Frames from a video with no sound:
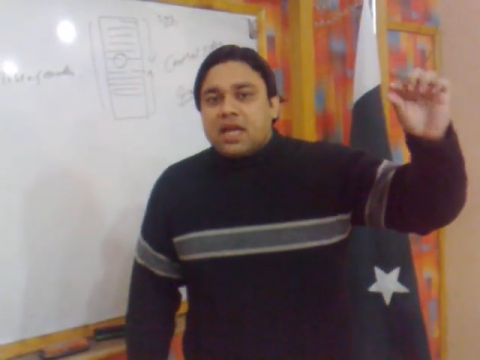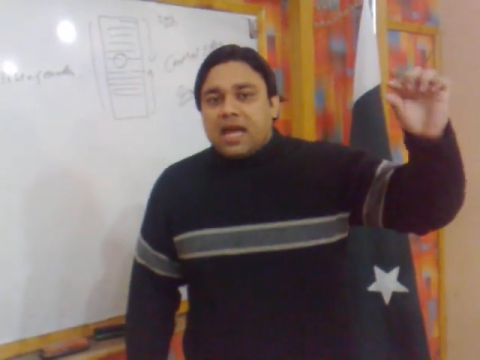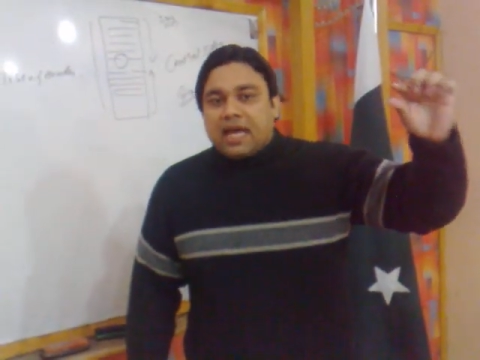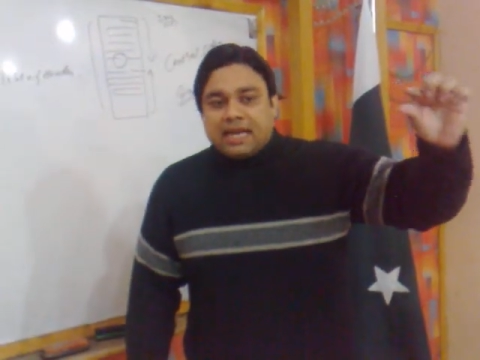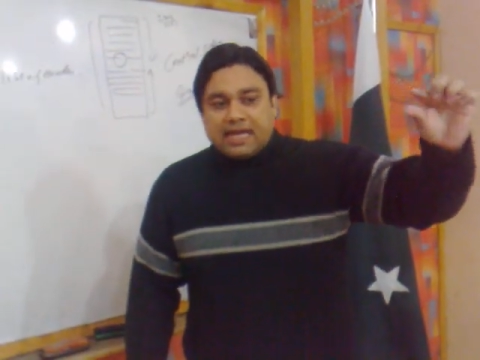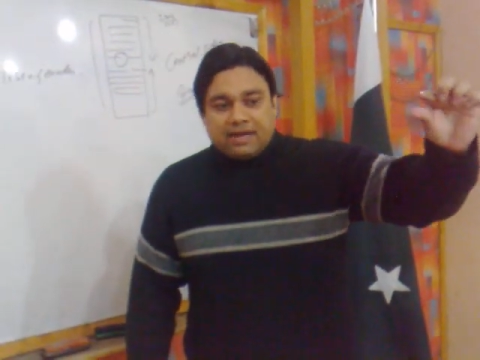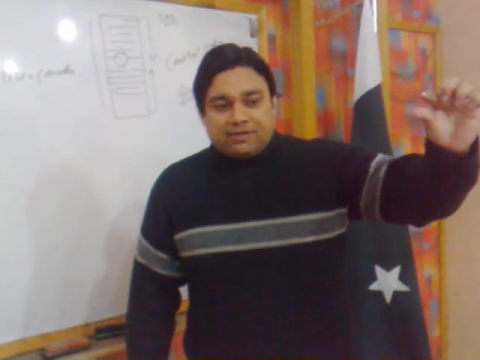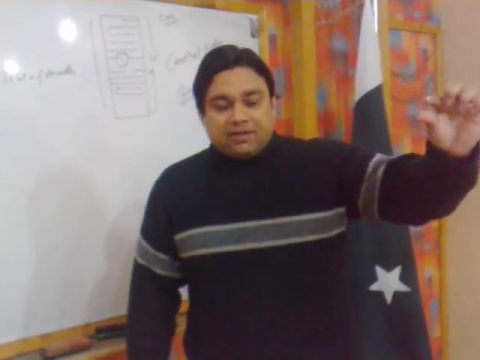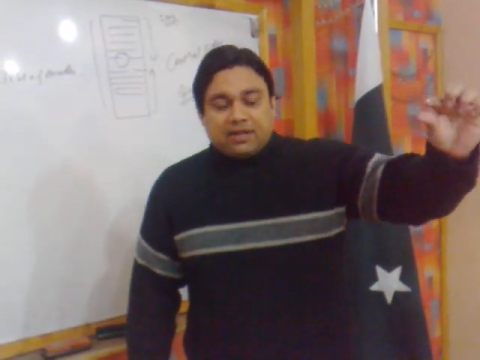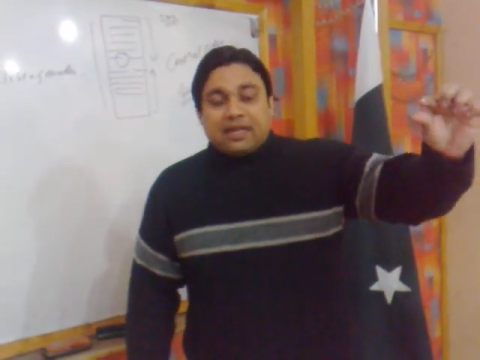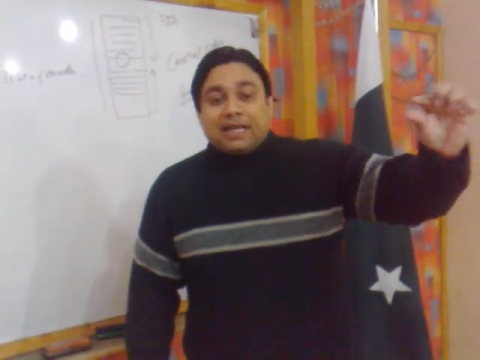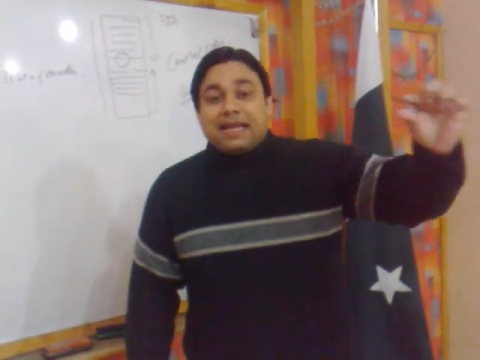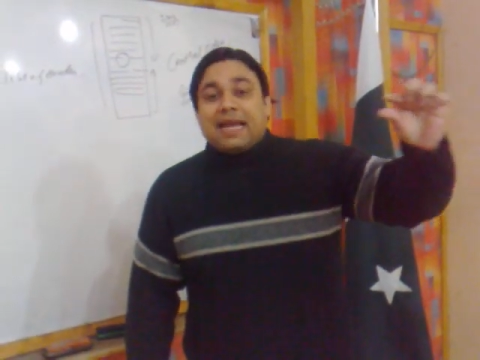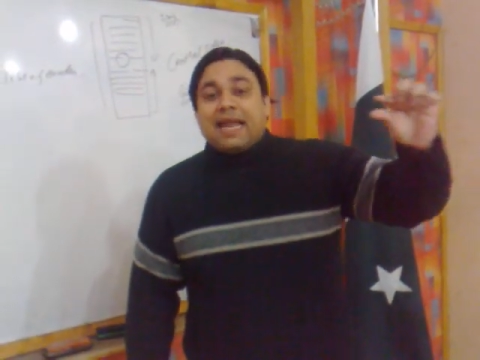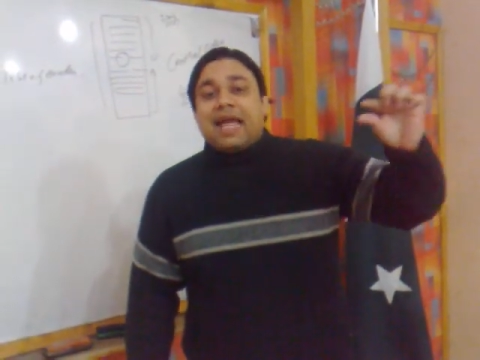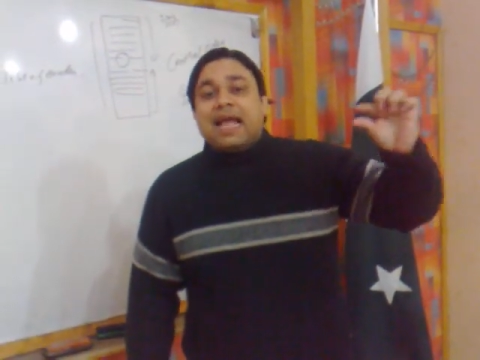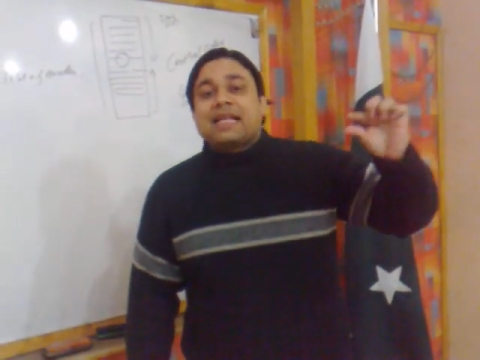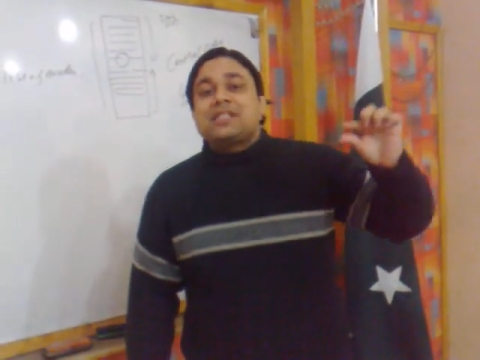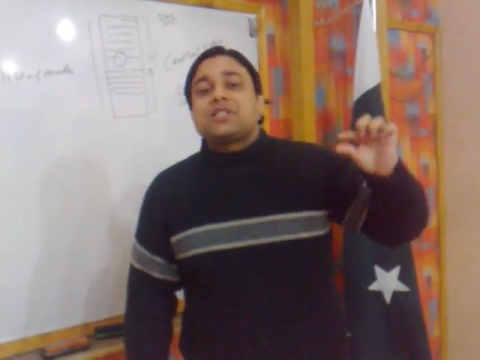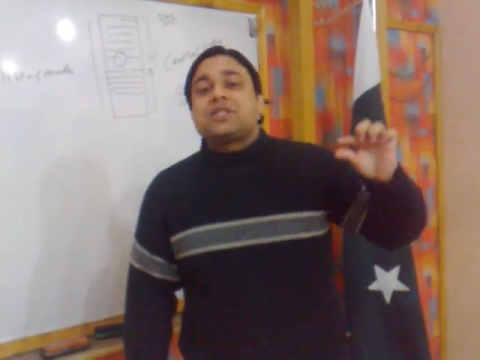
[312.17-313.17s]
and have a
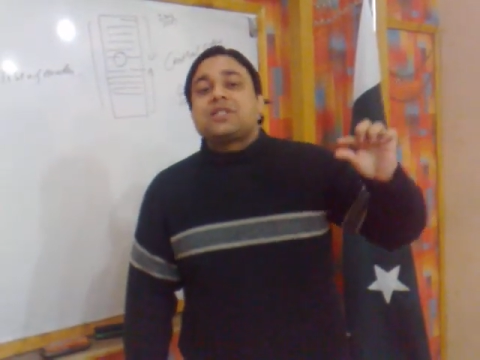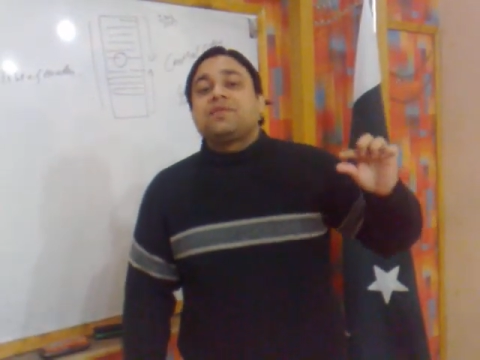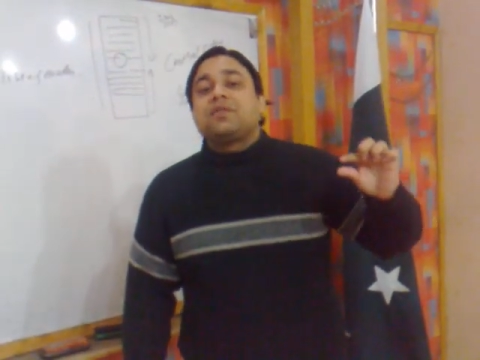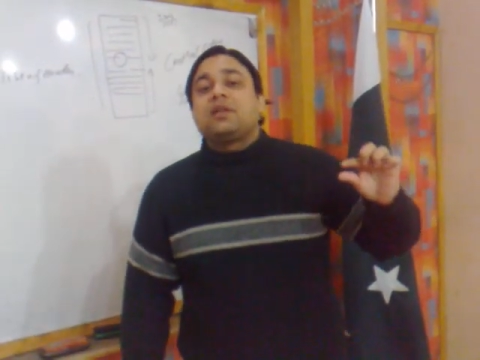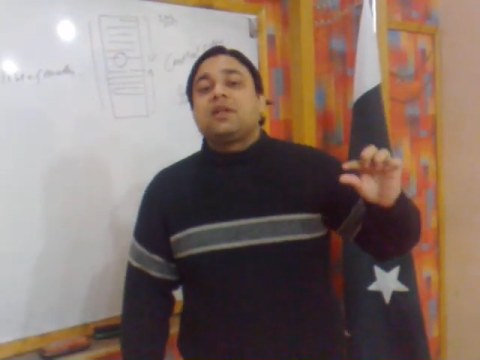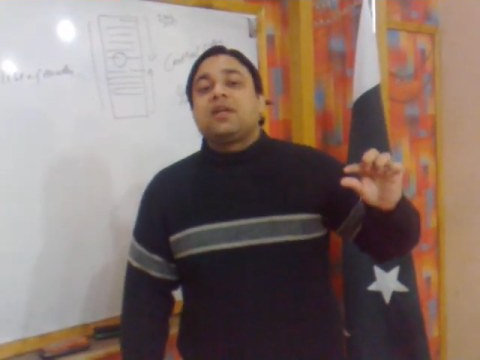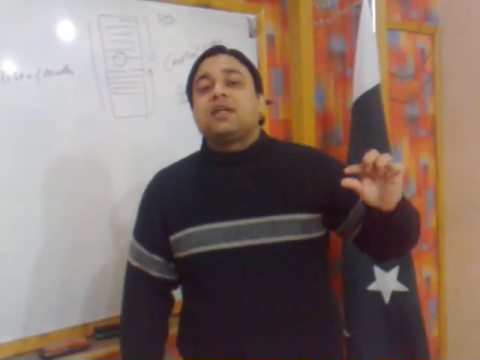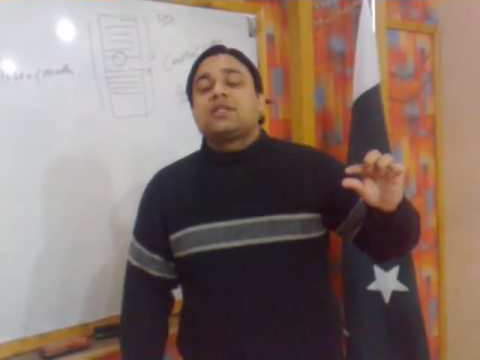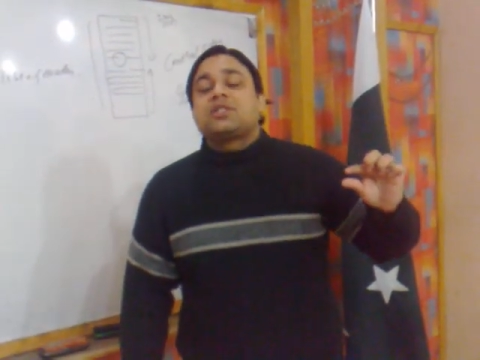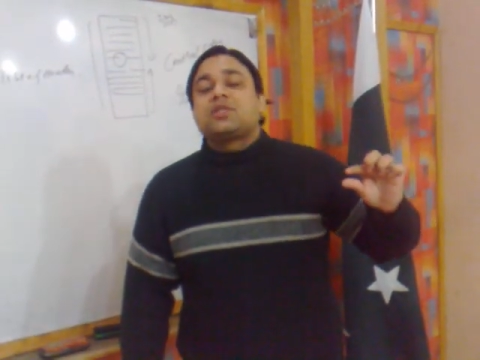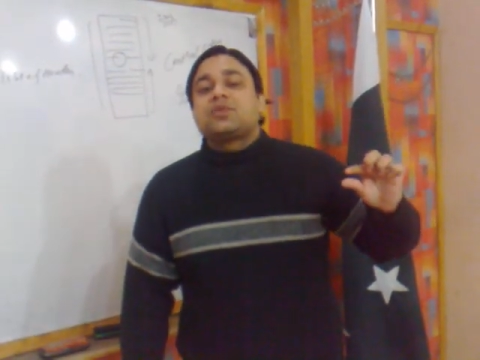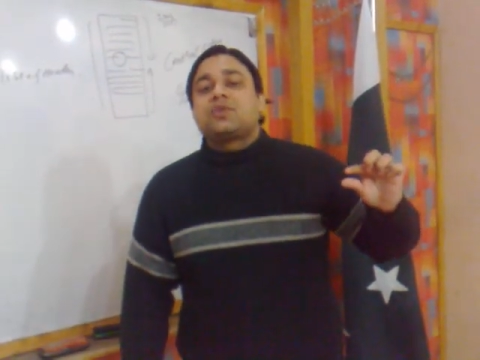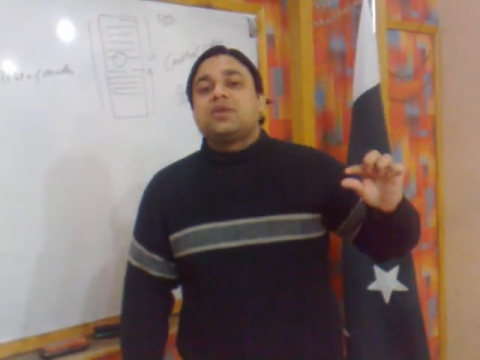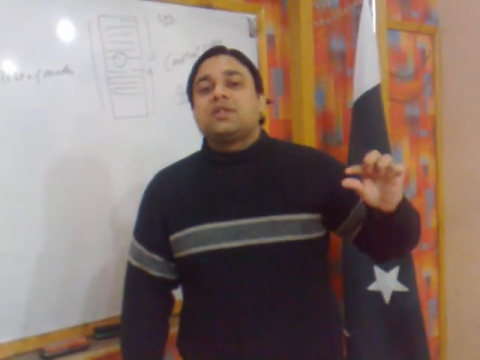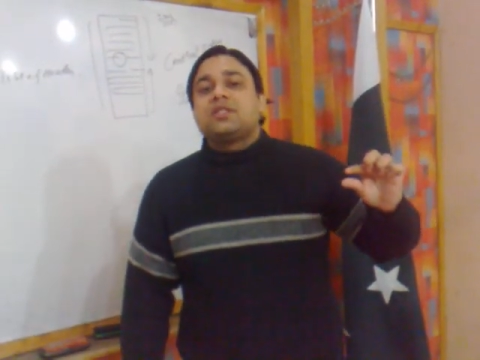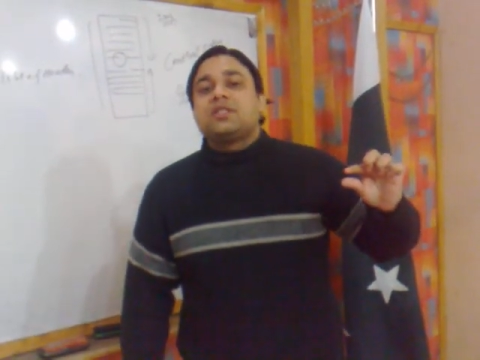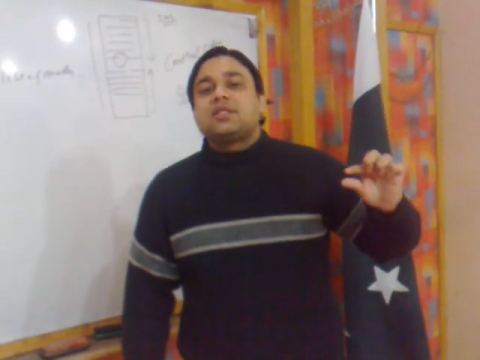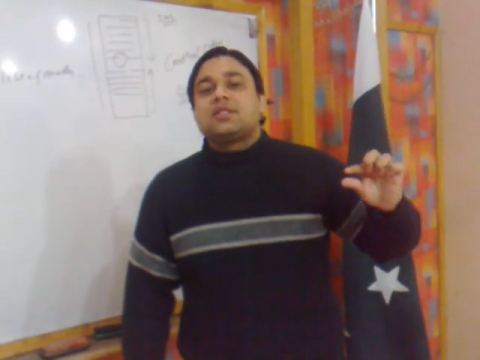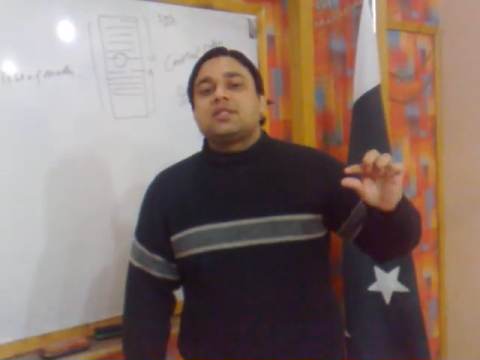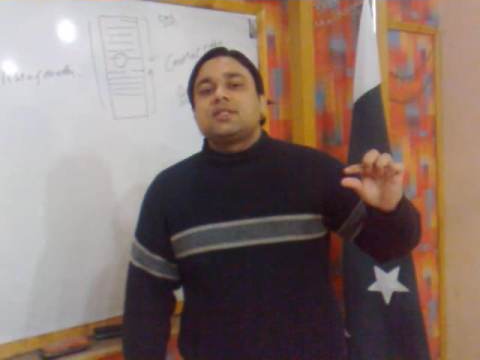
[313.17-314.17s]
glance at the next
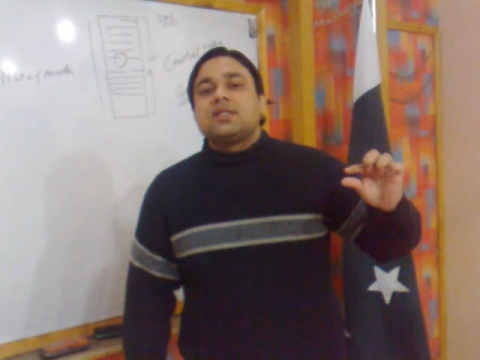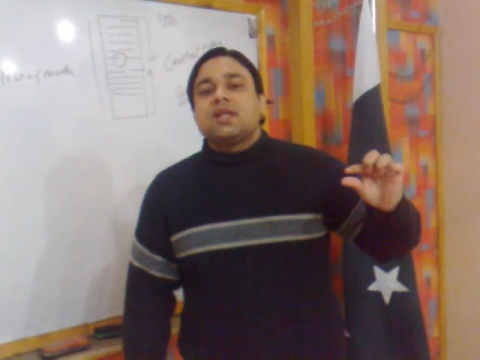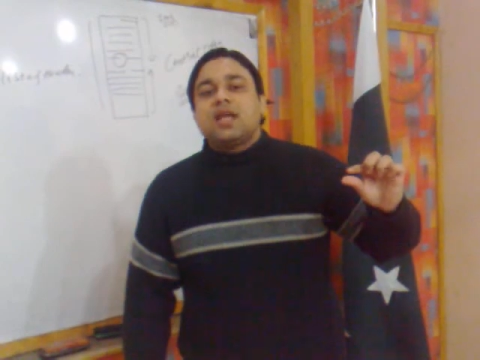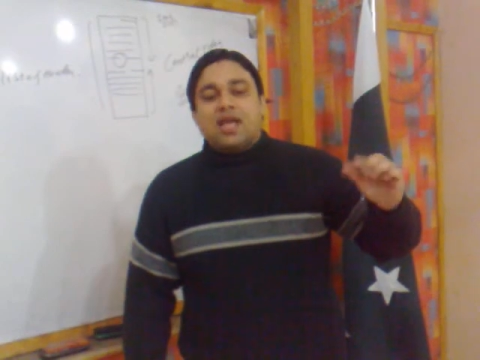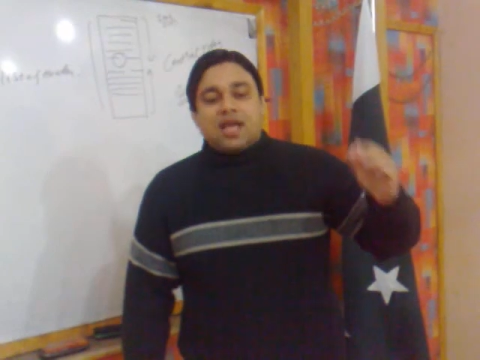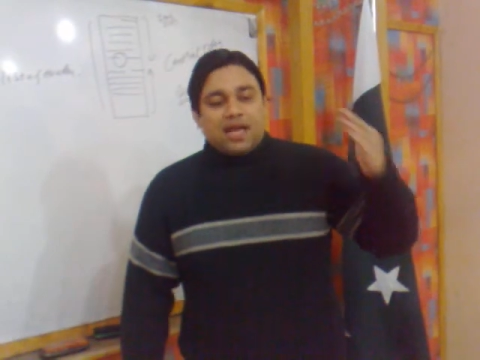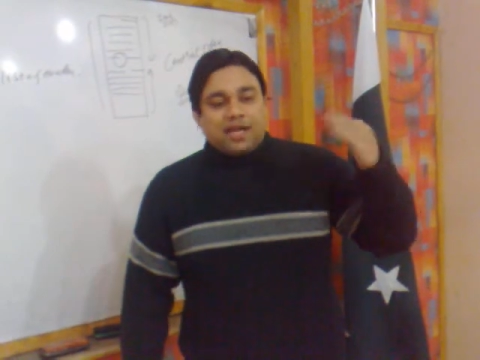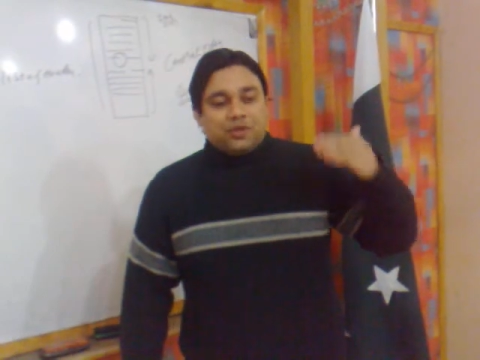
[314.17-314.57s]
question